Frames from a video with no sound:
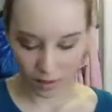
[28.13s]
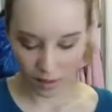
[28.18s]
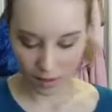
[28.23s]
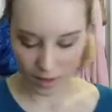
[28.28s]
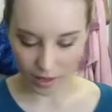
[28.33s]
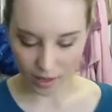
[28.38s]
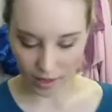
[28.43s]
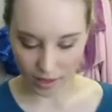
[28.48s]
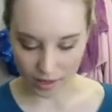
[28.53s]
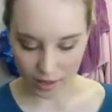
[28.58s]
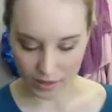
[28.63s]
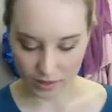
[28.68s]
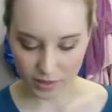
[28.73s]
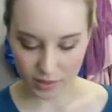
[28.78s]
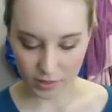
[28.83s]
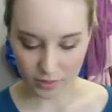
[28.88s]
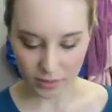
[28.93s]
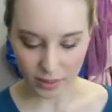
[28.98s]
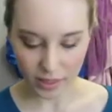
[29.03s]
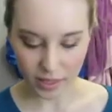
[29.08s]
This
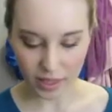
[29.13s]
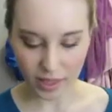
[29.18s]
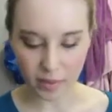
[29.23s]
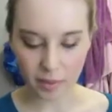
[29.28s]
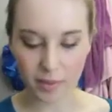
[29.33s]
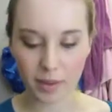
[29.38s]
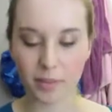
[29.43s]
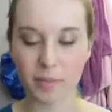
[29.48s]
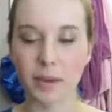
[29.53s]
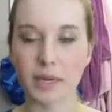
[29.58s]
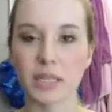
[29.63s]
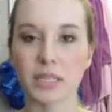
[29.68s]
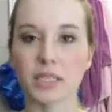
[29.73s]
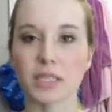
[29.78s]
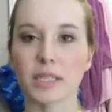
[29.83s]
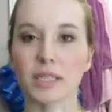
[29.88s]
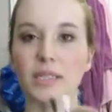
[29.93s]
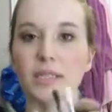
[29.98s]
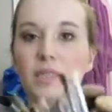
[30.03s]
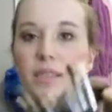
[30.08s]
is where I keep my
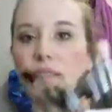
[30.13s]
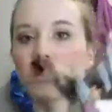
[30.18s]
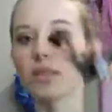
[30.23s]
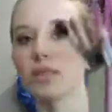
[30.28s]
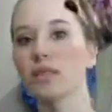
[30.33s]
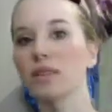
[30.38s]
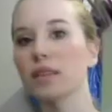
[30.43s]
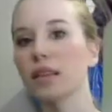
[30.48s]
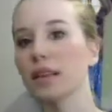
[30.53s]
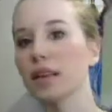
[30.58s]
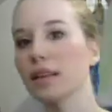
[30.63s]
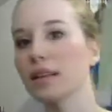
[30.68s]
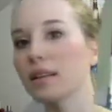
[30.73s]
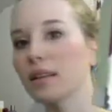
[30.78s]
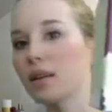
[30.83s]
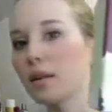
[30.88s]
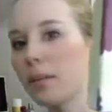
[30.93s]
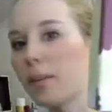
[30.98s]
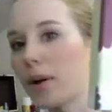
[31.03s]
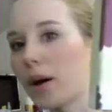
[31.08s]
brushes, just like a
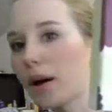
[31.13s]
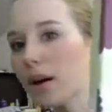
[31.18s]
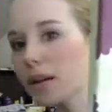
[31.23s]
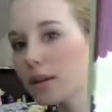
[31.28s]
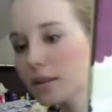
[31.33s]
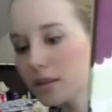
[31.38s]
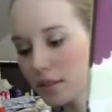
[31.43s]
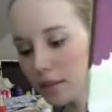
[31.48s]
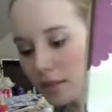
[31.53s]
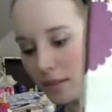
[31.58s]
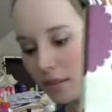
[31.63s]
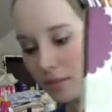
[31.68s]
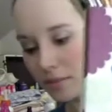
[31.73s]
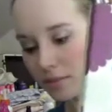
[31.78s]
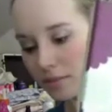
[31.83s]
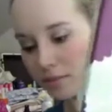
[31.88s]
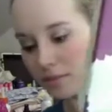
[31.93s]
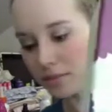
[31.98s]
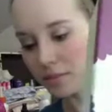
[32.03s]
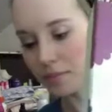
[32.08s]
little box.
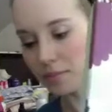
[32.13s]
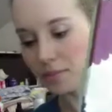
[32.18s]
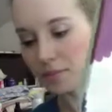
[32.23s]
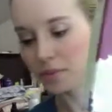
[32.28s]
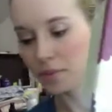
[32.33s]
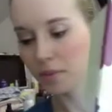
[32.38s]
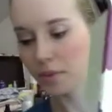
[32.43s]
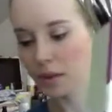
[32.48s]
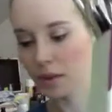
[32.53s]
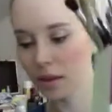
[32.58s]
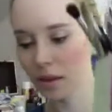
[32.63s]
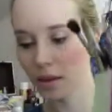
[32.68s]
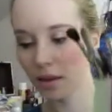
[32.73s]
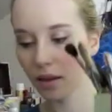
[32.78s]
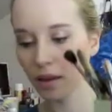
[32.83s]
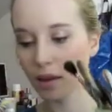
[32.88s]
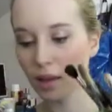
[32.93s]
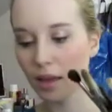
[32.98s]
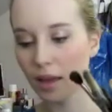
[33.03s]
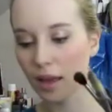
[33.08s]

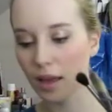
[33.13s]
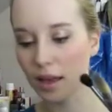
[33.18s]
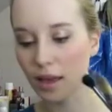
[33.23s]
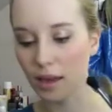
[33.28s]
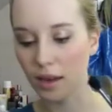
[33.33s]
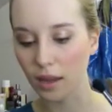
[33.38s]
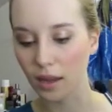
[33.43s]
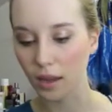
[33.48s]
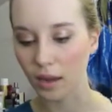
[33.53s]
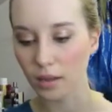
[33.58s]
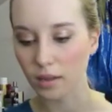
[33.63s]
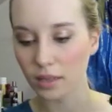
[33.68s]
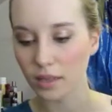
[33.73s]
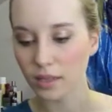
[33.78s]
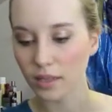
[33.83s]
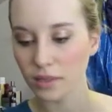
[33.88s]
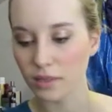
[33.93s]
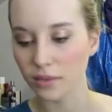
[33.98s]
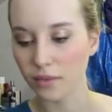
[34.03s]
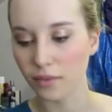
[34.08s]
And I got
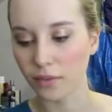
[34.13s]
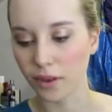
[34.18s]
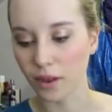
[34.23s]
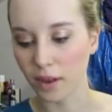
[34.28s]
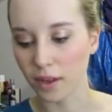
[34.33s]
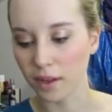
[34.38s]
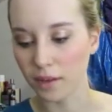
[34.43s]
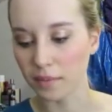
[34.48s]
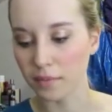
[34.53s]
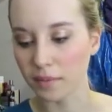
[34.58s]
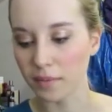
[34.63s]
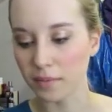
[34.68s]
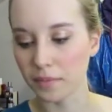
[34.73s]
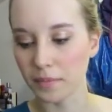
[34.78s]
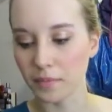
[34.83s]
this from,